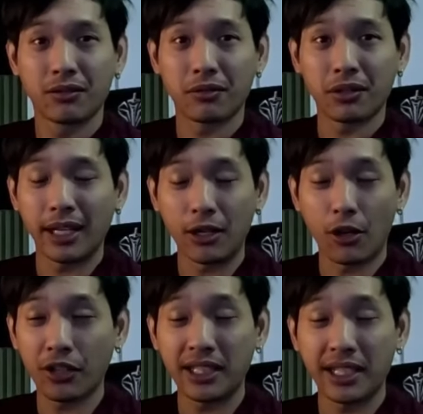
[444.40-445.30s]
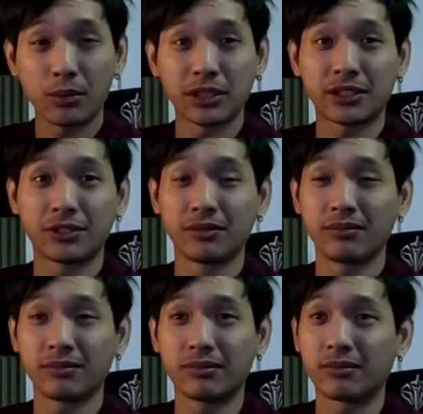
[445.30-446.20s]
And all they did was
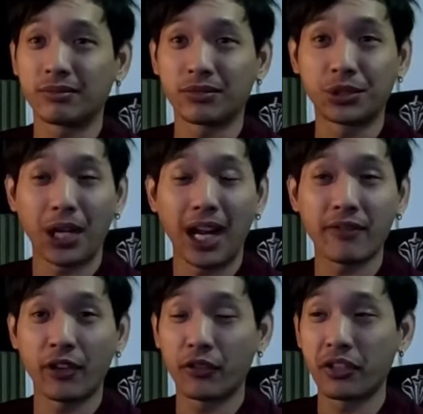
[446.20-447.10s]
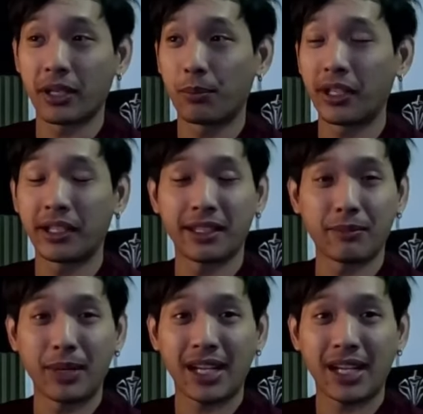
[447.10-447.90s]
drive over there, put it in the back of